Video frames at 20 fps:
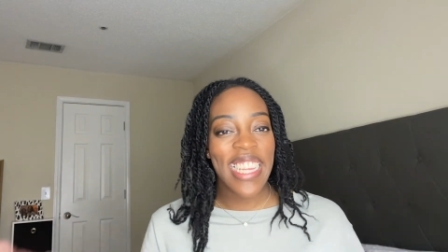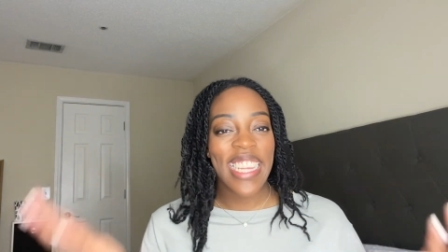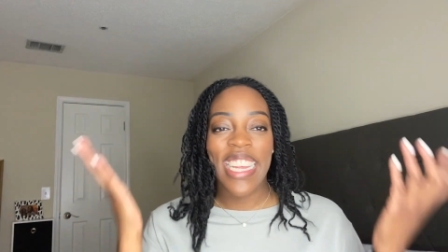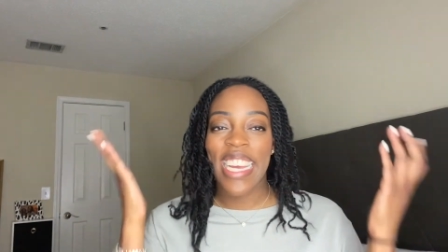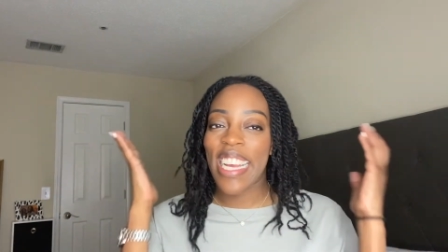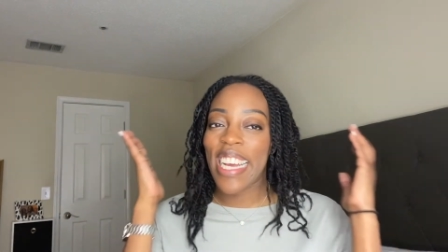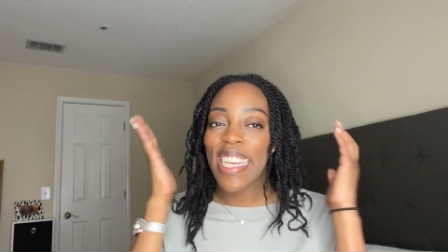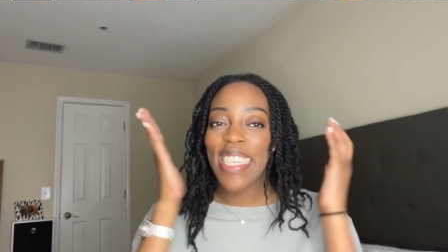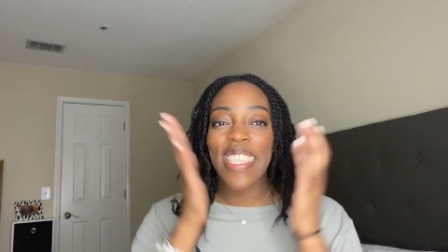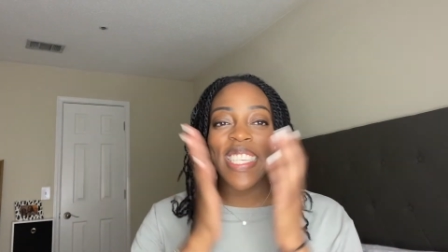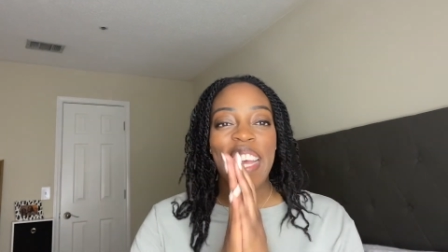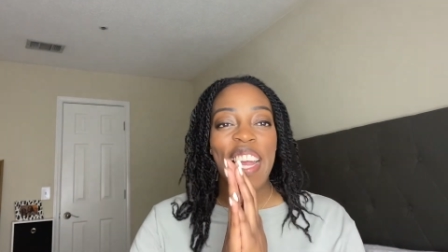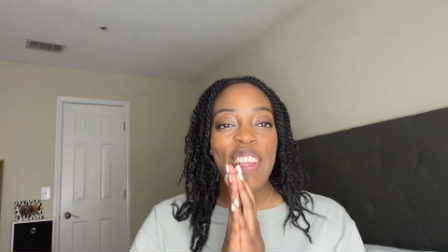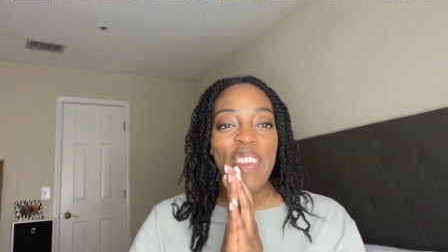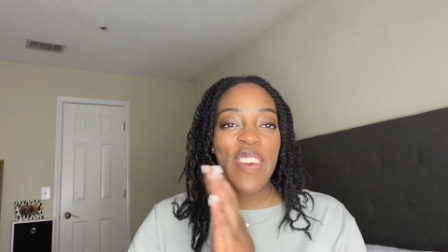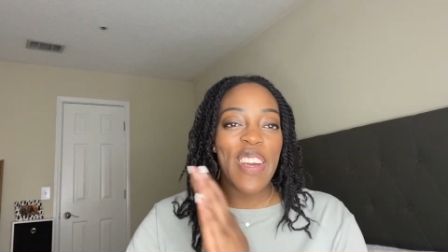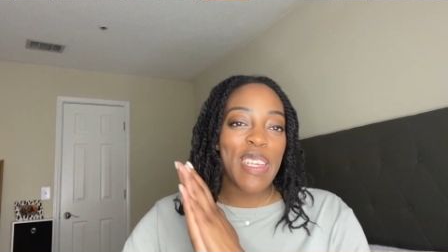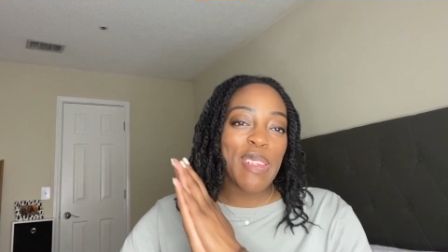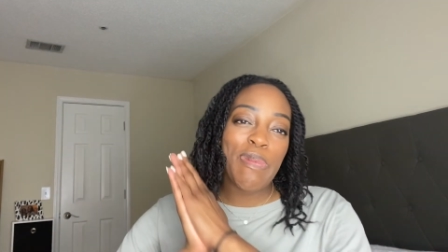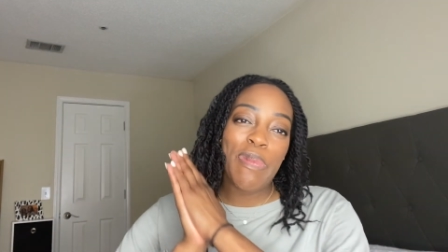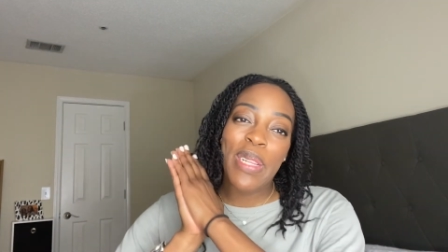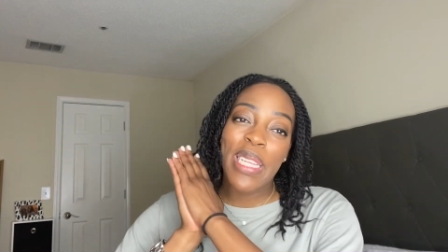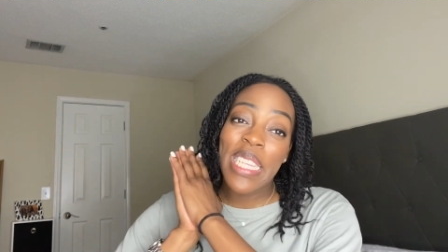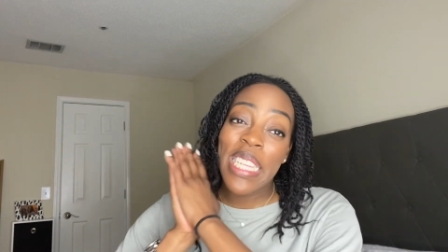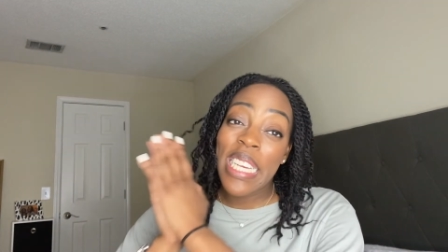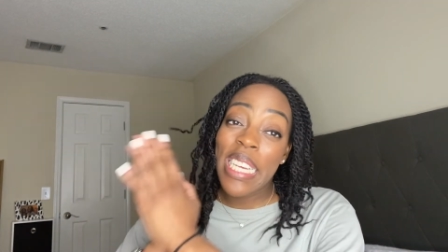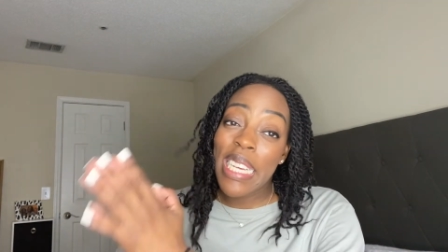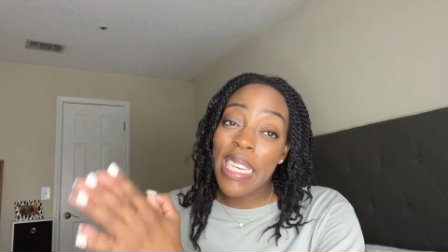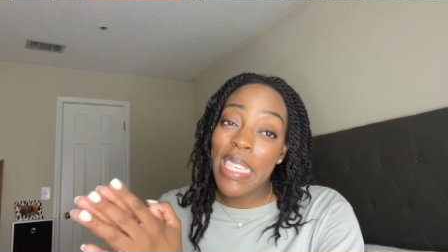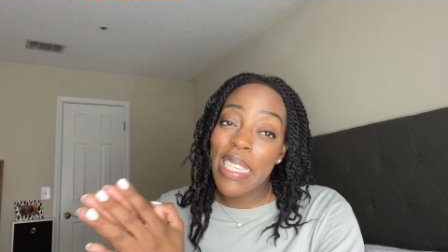Like I said, you guys,
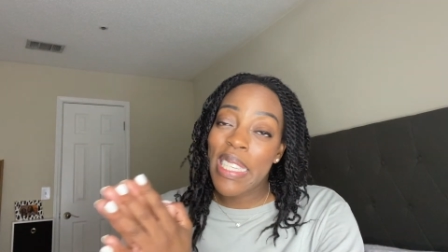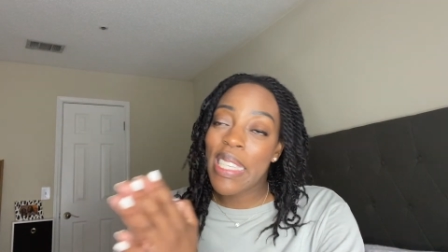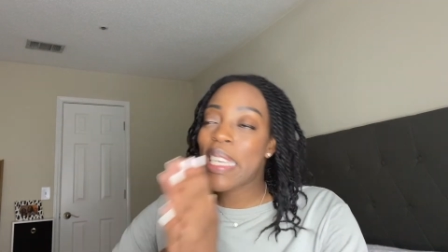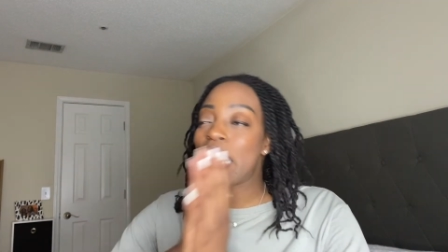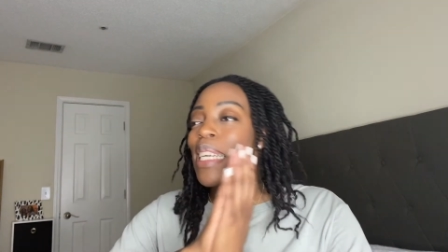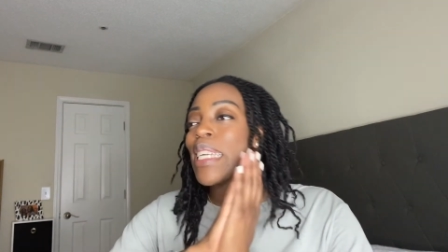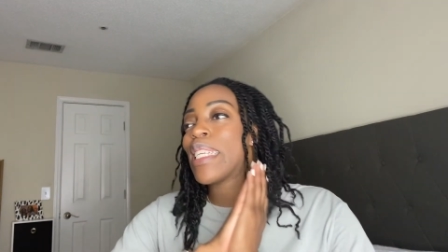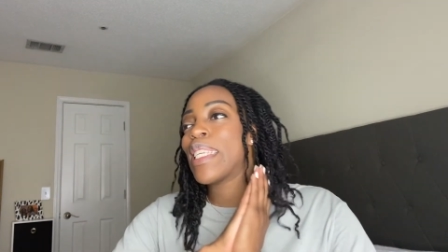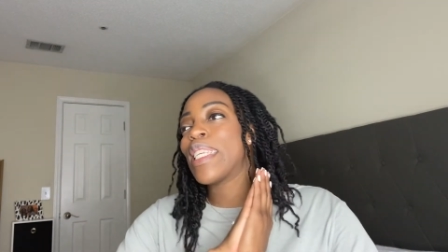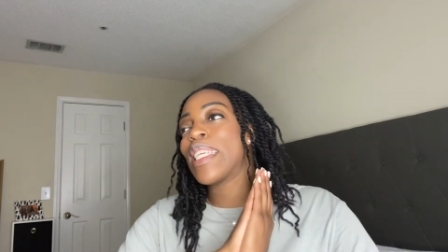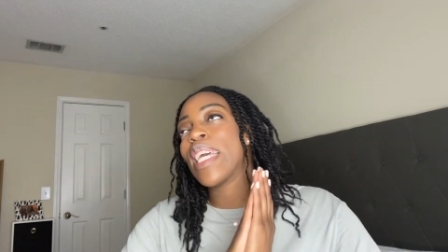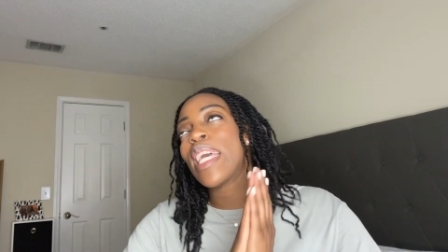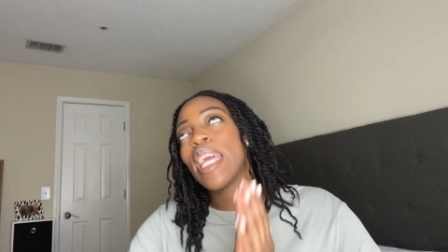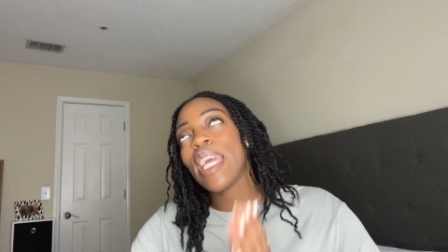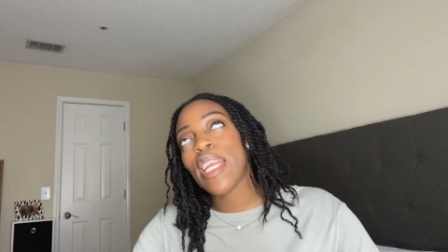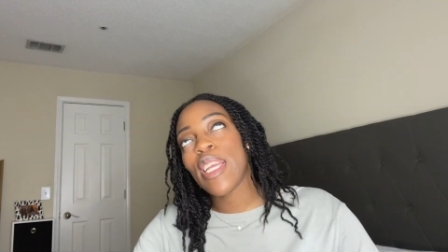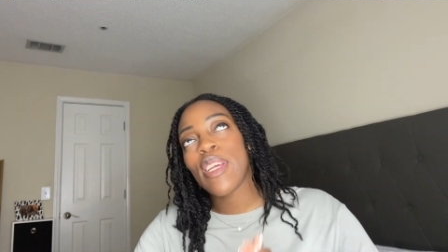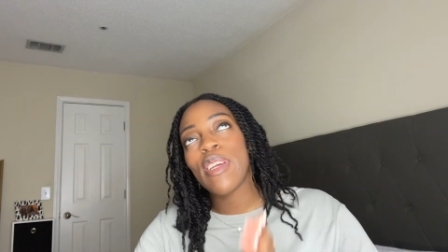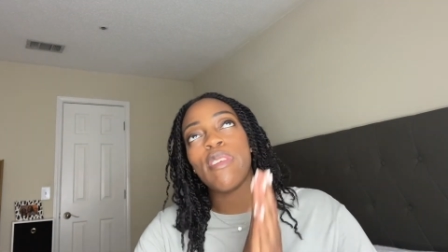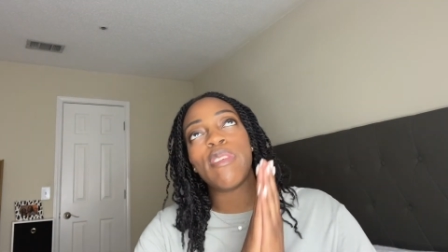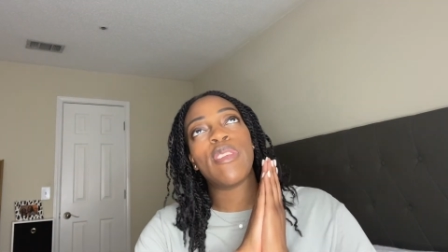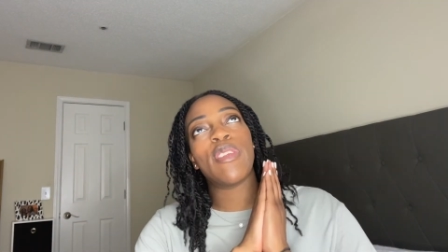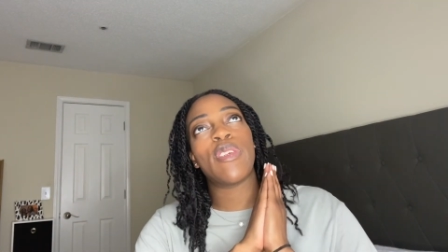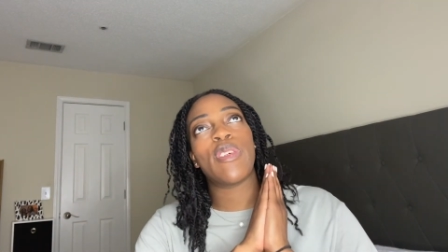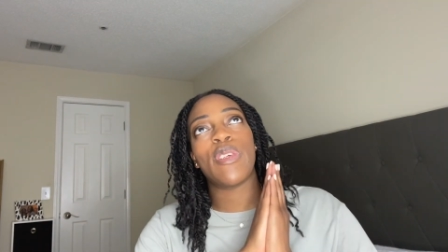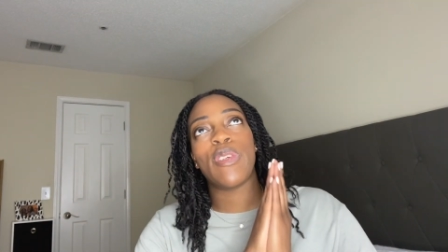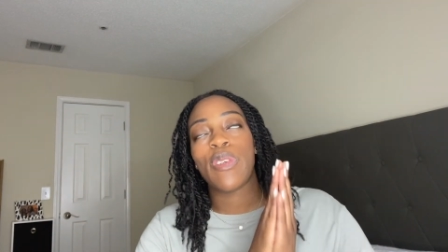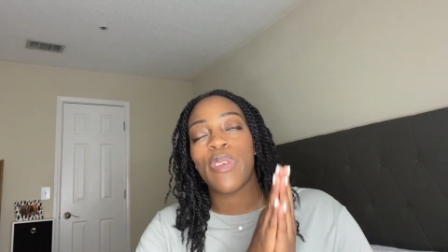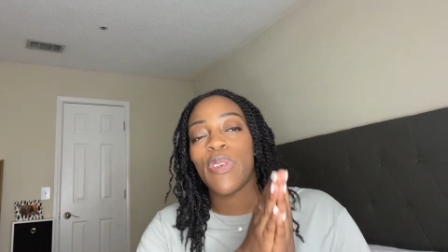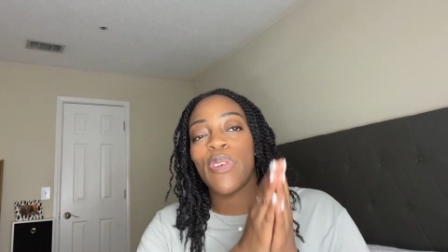please continue
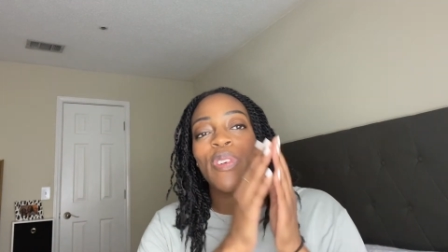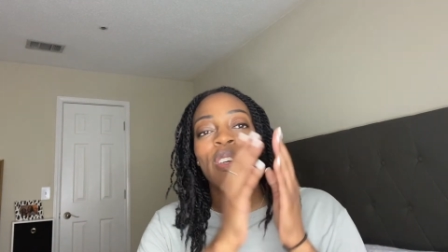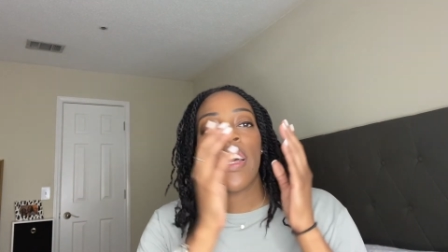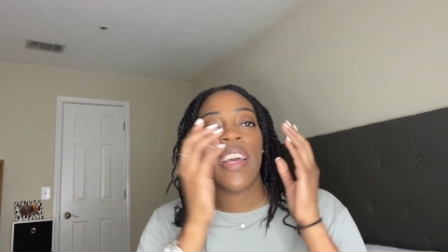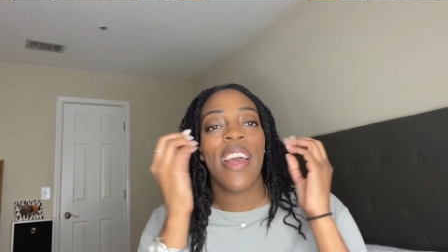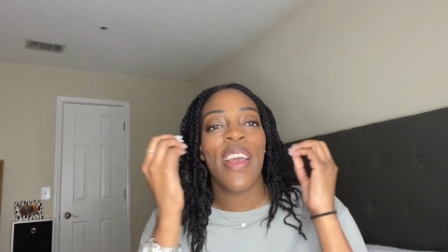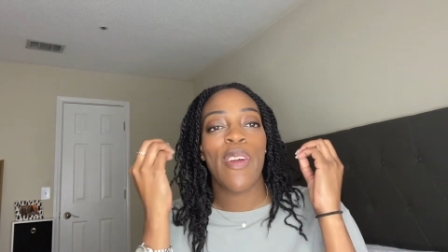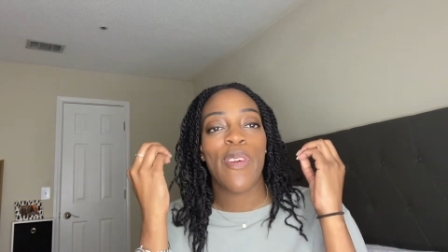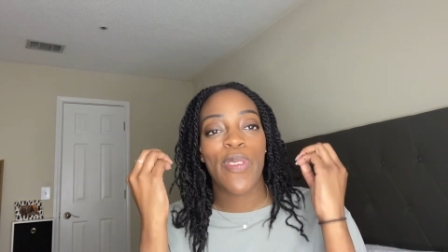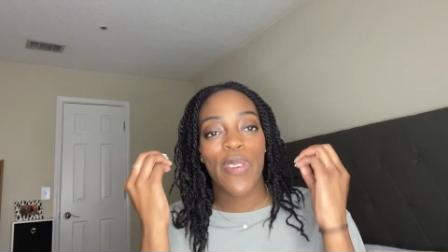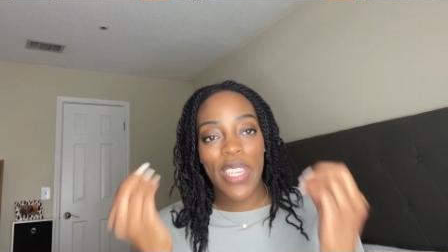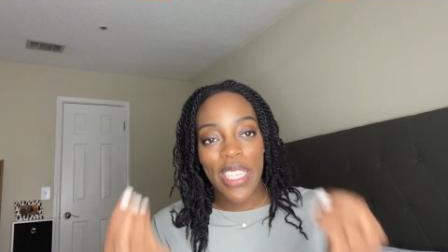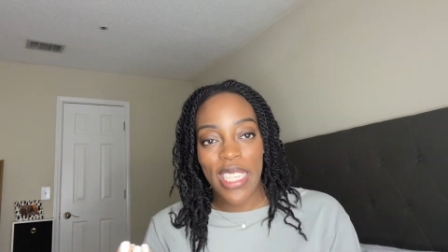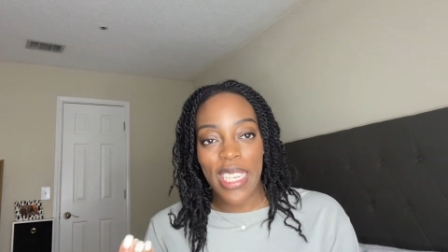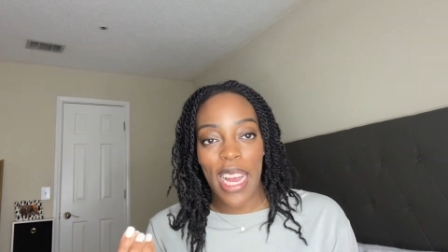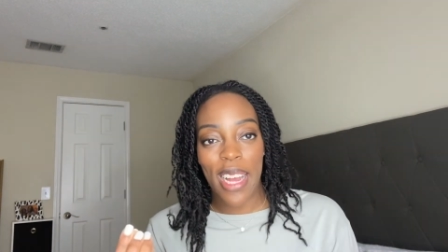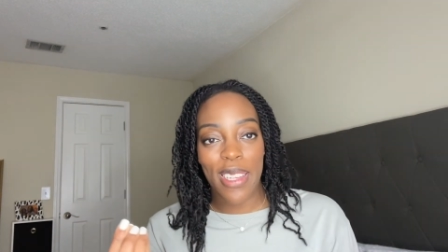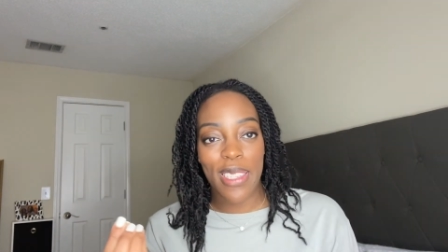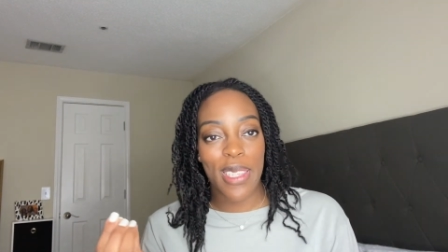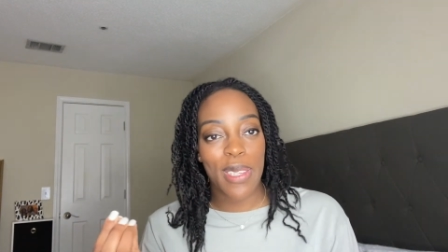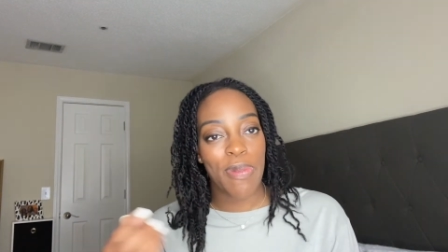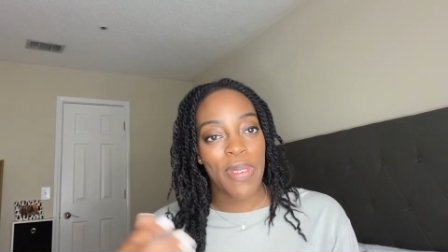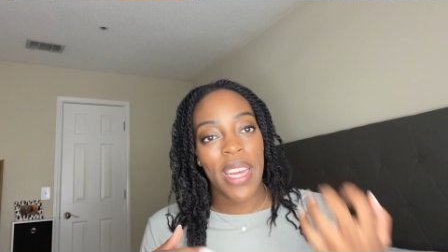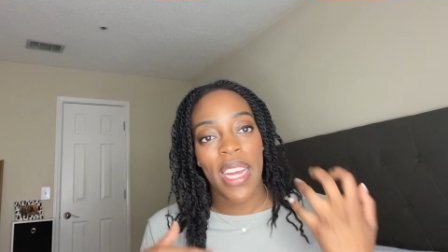to reach out to me.